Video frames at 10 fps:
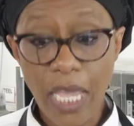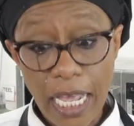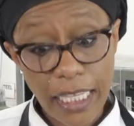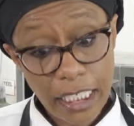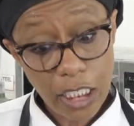
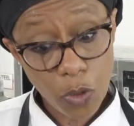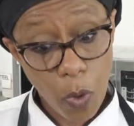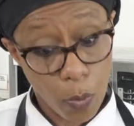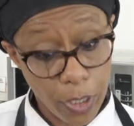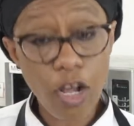This is
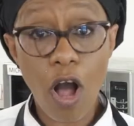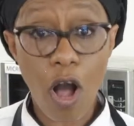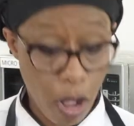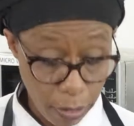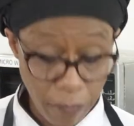what we
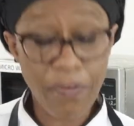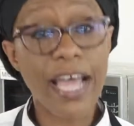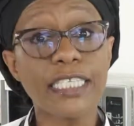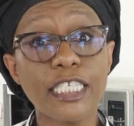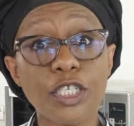call,
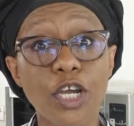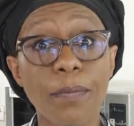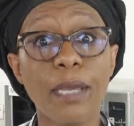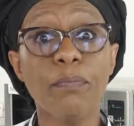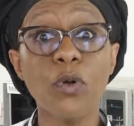fancy term,
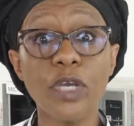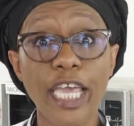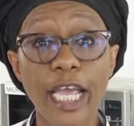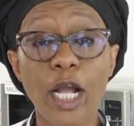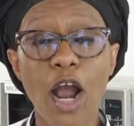a
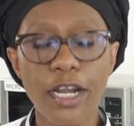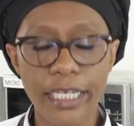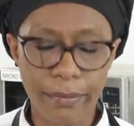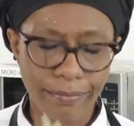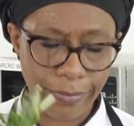bouquet
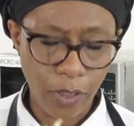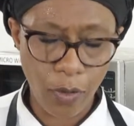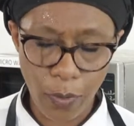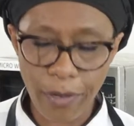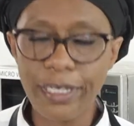garni.
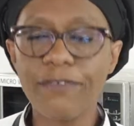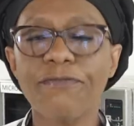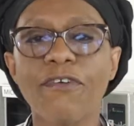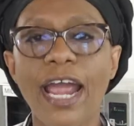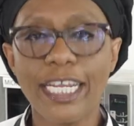Don't worry,
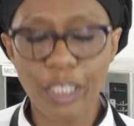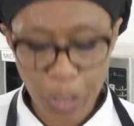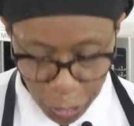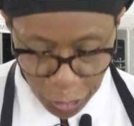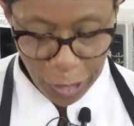
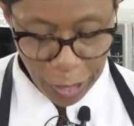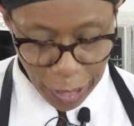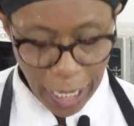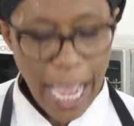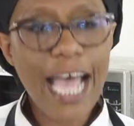French.
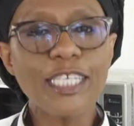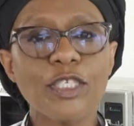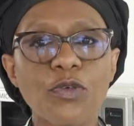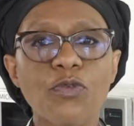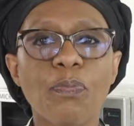
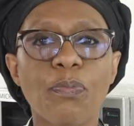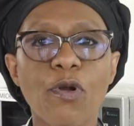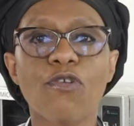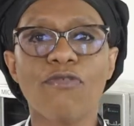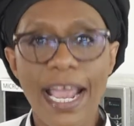As you
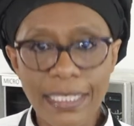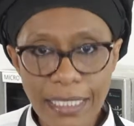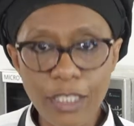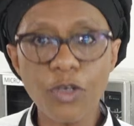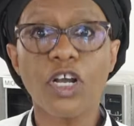
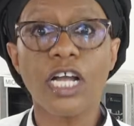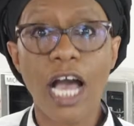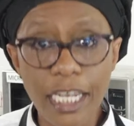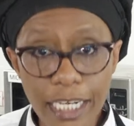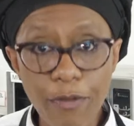progress in your
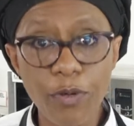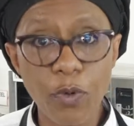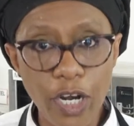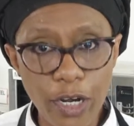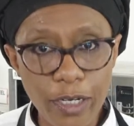culinary
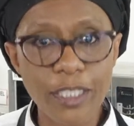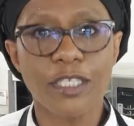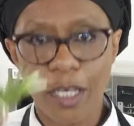works,